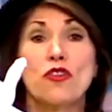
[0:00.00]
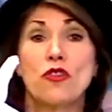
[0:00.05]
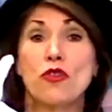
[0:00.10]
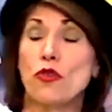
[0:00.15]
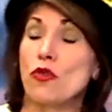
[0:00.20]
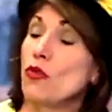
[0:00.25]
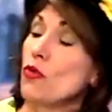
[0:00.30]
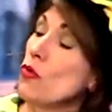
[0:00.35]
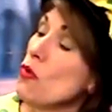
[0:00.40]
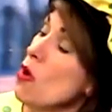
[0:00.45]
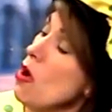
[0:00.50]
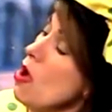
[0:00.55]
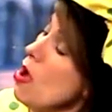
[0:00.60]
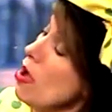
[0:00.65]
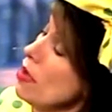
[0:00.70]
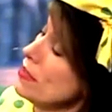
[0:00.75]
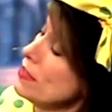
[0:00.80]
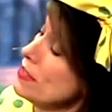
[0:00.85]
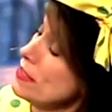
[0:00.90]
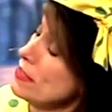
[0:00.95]

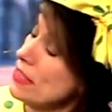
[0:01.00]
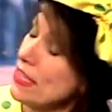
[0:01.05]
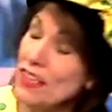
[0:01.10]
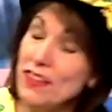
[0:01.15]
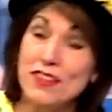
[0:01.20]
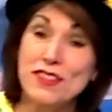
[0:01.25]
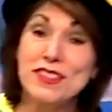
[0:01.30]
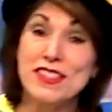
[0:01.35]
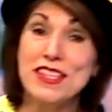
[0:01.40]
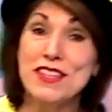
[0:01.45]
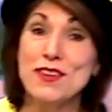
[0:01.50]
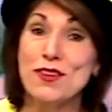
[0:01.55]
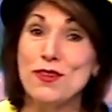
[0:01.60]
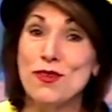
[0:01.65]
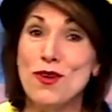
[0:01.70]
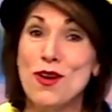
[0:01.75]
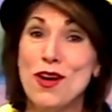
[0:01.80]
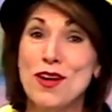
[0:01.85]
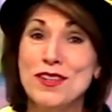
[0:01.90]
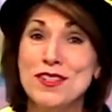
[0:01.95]
cross. Can you see the
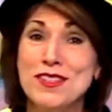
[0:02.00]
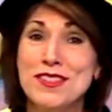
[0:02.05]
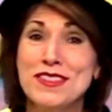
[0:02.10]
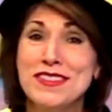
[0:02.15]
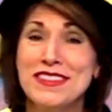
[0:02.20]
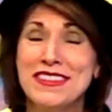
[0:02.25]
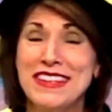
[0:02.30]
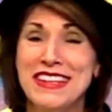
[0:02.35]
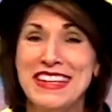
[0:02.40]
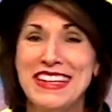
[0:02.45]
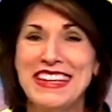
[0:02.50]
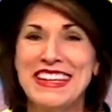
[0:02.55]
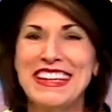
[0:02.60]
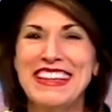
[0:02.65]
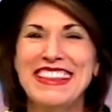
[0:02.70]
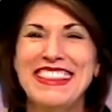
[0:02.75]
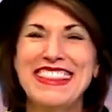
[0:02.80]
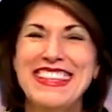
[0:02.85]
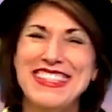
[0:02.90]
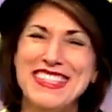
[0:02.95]
cross?
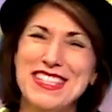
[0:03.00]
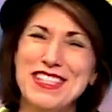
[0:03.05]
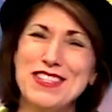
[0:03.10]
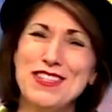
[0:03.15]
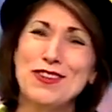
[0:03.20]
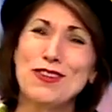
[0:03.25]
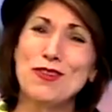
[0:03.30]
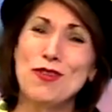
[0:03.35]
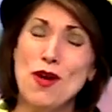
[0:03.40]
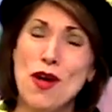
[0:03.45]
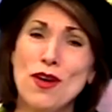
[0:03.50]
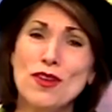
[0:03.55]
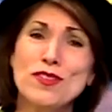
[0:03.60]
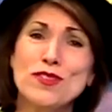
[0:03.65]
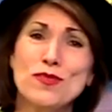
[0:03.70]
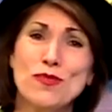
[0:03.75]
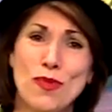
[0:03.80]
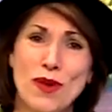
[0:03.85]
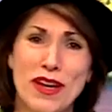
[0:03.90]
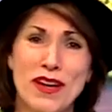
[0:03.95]
This is the
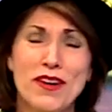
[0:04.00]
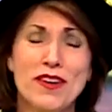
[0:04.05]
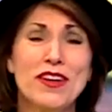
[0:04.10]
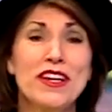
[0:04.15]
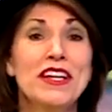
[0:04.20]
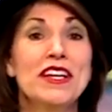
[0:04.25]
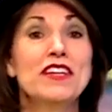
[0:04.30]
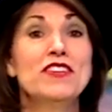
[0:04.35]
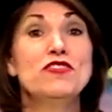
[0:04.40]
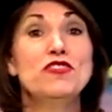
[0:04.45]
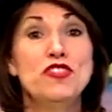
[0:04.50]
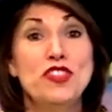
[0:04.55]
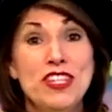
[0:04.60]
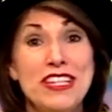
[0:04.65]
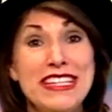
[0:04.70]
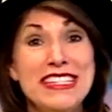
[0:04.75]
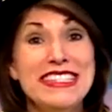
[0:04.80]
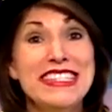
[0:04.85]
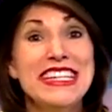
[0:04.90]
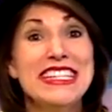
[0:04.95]
cross where
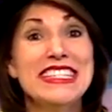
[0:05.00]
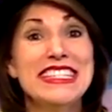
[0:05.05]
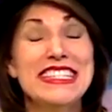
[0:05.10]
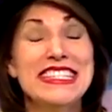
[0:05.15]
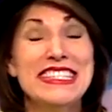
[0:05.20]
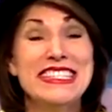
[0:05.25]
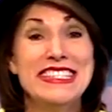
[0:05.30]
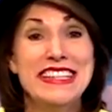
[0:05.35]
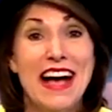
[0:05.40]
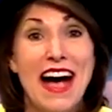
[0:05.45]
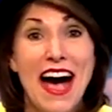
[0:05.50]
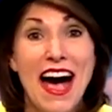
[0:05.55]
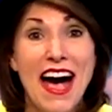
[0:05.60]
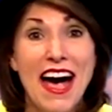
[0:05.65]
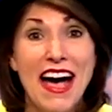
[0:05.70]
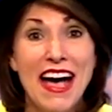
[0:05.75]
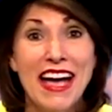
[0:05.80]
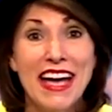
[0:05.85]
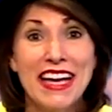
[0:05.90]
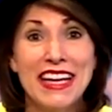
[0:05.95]
Jesus
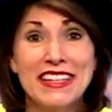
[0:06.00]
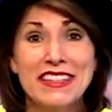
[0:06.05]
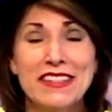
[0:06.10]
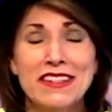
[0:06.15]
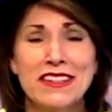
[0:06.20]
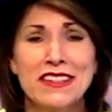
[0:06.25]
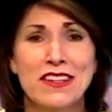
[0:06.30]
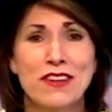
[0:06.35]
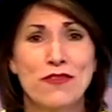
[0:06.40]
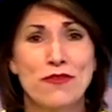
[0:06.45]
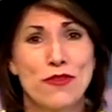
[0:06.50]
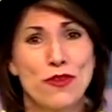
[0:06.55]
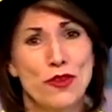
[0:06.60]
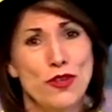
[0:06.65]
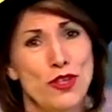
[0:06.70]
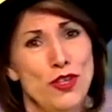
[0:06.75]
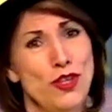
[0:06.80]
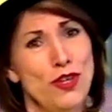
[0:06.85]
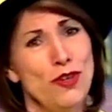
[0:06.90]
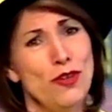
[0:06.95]
died for
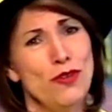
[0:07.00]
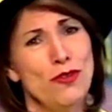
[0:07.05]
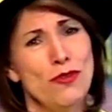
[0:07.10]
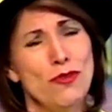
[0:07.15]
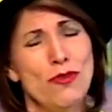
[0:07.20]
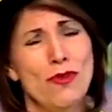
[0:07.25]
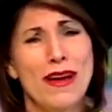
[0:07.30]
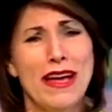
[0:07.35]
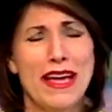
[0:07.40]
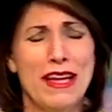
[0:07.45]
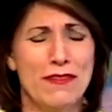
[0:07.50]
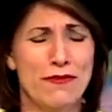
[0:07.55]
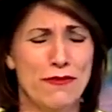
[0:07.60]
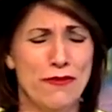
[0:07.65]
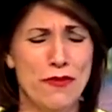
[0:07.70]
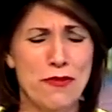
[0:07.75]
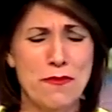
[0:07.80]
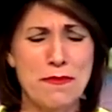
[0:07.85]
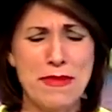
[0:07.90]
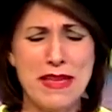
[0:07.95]
you and
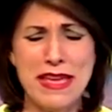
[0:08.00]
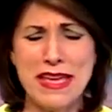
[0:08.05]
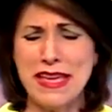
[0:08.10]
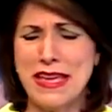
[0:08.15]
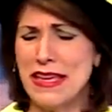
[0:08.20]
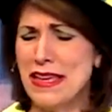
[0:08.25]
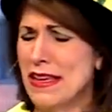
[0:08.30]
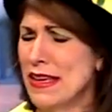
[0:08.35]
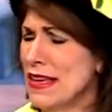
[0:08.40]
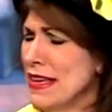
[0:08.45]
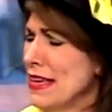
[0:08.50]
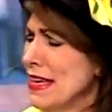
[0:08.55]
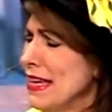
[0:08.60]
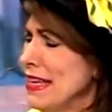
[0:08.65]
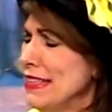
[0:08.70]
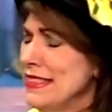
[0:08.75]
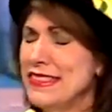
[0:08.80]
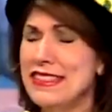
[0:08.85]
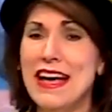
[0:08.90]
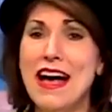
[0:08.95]
for me.
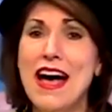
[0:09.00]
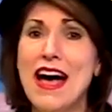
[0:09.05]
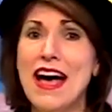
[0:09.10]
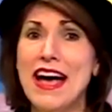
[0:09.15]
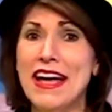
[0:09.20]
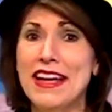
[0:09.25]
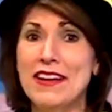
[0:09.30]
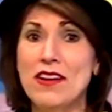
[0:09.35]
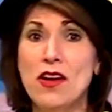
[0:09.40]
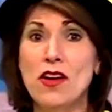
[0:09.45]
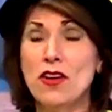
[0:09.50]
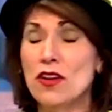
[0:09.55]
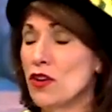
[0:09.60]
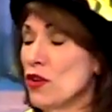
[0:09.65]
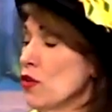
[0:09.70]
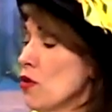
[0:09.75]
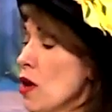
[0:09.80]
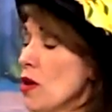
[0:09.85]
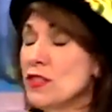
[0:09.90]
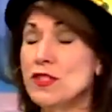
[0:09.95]
He died on a
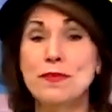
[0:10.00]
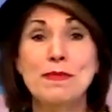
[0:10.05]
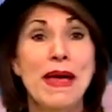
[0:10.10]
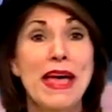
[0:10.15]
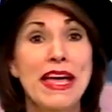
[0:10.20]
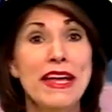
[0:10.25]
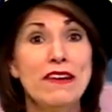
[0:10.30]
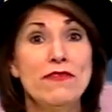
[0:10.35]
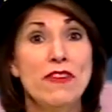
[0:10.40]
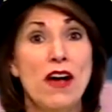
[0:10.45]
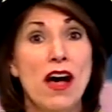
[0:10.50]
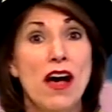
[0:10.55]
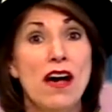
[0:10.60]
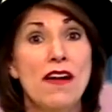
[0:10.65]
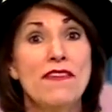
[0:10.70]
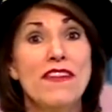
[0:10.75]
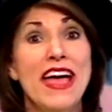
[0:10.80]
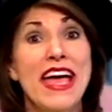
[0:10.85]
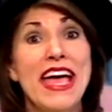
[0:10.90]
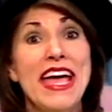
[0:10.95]
cross made
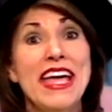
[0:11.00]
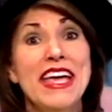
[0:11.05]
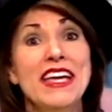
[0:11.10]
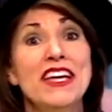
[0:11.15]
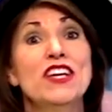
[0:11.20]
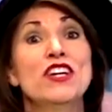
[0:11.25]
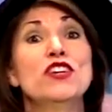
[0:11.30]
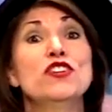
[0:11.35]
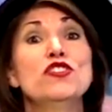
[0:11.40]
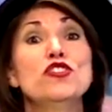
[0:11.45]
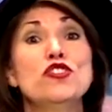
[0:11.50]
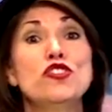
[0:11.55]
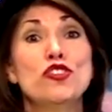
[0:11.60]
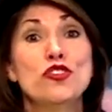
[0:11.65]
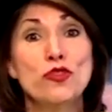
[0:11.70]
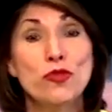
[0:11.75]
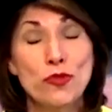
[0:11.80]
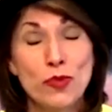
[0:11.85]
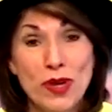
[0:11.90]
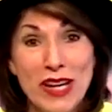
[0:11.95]
of a
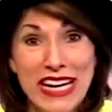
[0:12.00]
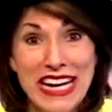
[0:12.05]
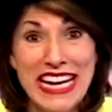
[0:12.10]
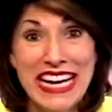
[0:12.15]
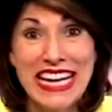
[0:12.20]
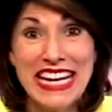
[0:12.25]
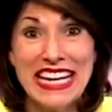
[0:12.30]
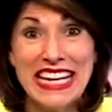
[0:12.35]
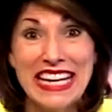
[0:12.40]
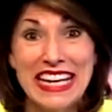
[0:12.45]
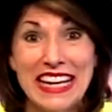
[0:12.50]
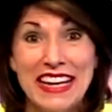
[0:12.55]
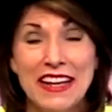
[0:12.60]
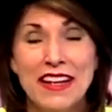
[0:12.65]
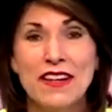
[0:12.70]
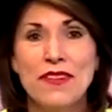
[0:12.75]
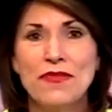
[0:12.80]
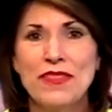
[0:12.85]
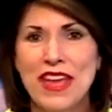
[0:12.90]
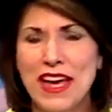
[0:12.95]
tree.
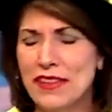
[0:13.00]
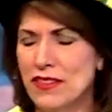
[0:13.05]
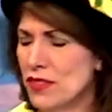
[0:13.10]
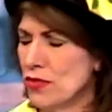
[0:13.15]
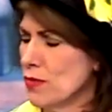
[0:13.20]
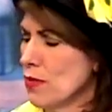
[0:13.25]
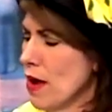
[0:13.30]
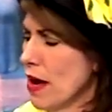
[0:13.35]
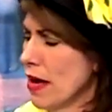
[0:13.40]
That's